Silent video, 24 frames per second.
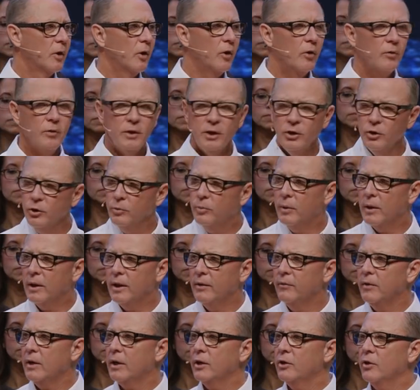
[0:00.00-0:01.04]
Only you,
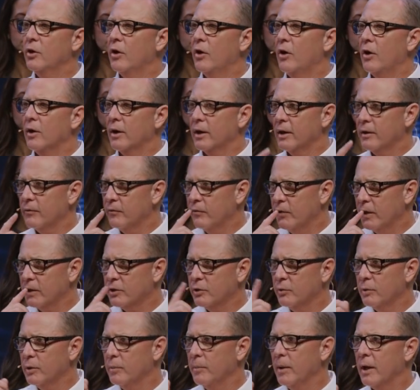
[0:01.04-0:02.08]
believing in your heart and
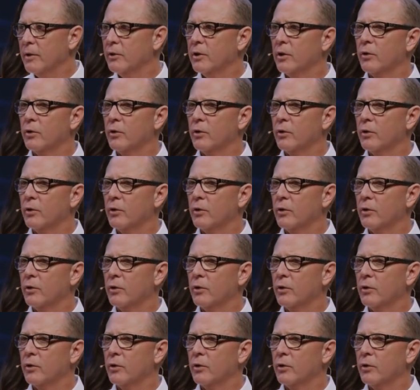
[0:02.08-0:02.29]
confessing with your mouth